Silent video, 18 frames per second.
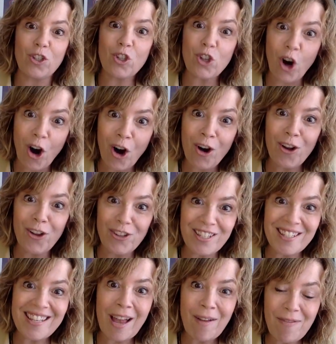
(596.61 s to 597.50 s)

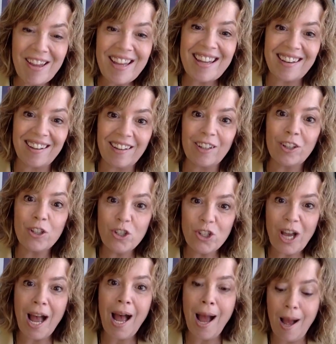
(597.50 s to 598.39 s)
Charles, 7. Good
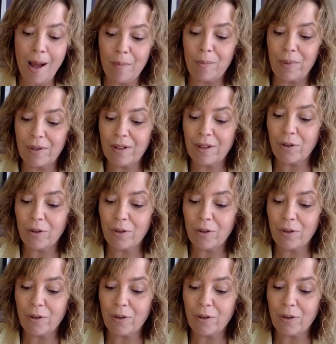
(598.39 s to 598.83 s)
job.